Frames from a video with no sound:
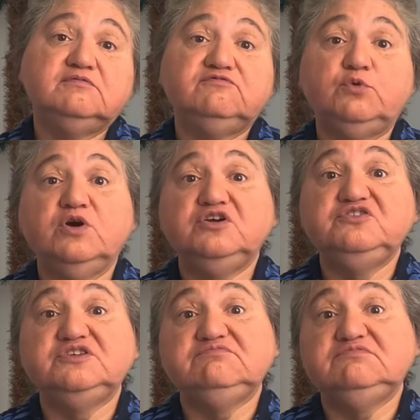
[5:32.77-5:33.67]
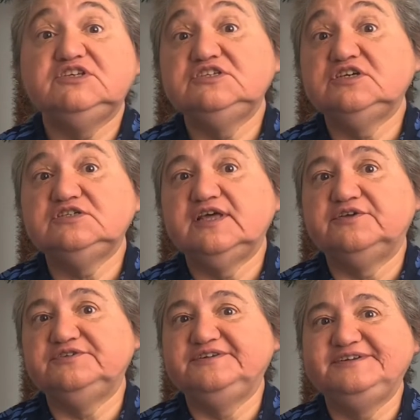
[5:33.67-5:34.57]
400 to
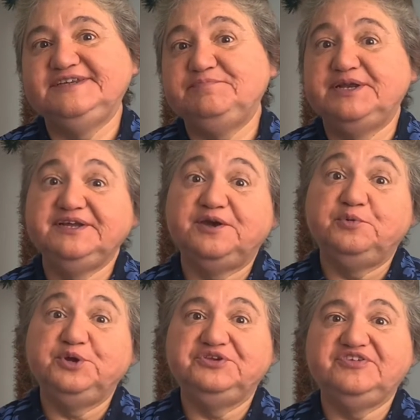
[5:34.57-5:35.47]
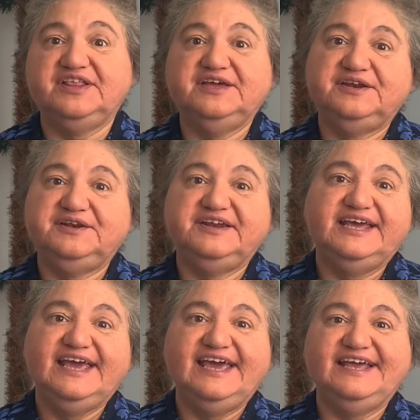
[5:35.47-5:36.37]
6,000, depending on where you sell it and,
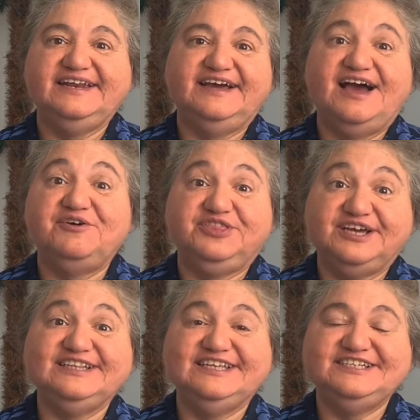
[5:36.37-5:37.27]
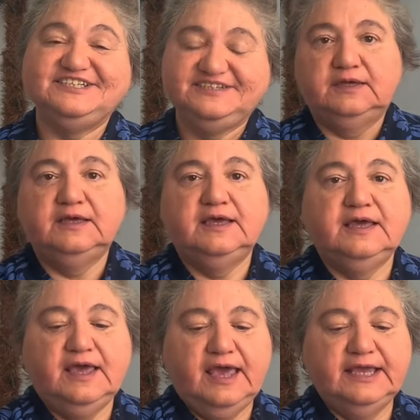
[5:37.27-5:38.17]
and uh, how the condition.
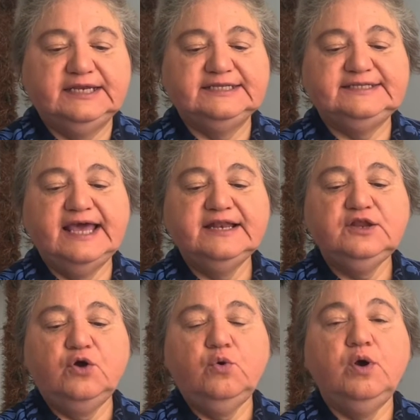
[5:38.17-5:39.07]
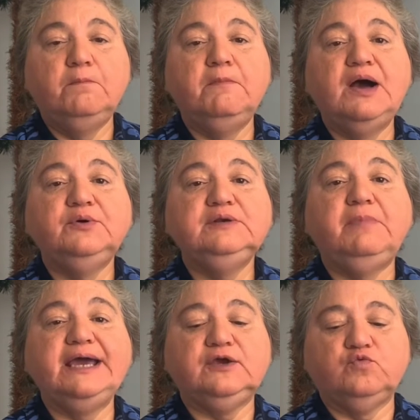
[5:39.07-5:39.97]
A Nintendo mountain
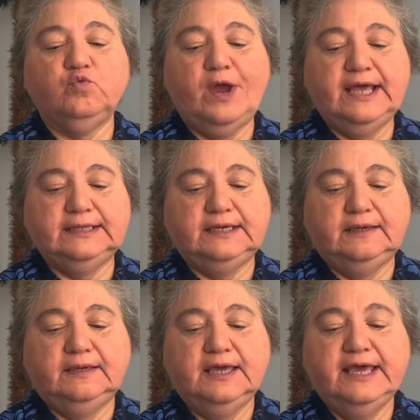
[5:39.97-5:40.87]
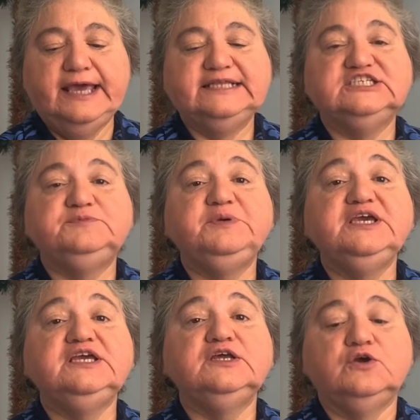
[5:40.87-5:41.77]
bike rally and
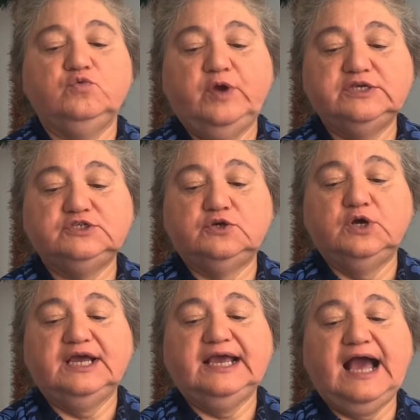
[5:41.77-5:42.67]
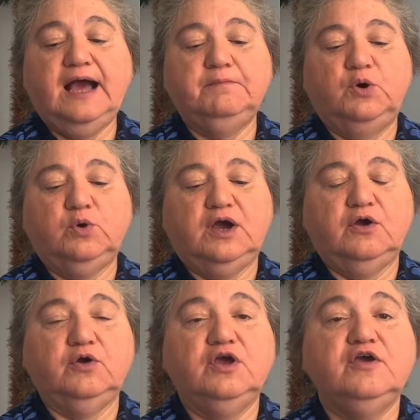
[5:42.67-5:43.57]
speed racer combo
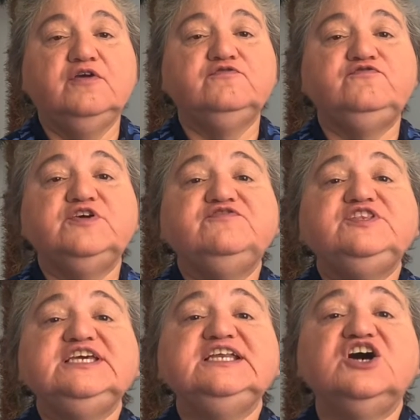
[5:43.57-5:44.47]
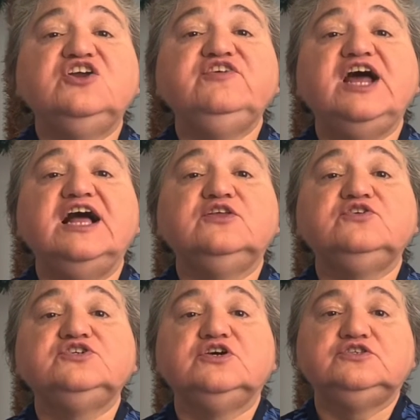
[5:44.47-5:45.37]
cart,
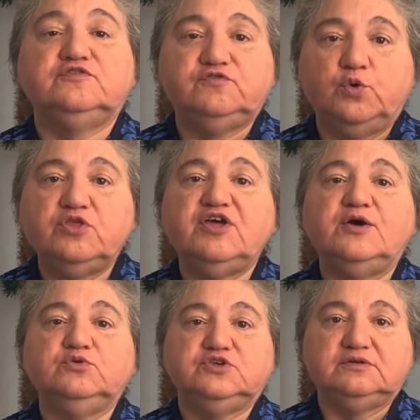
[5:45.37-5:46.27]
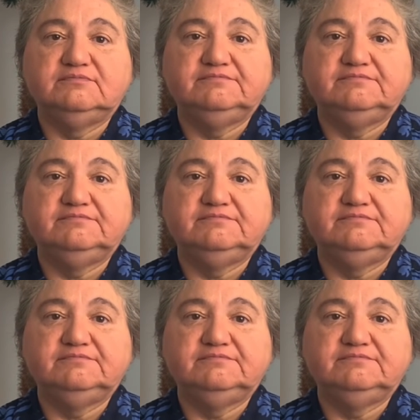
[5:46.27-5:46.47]
$1,500 to 4,000.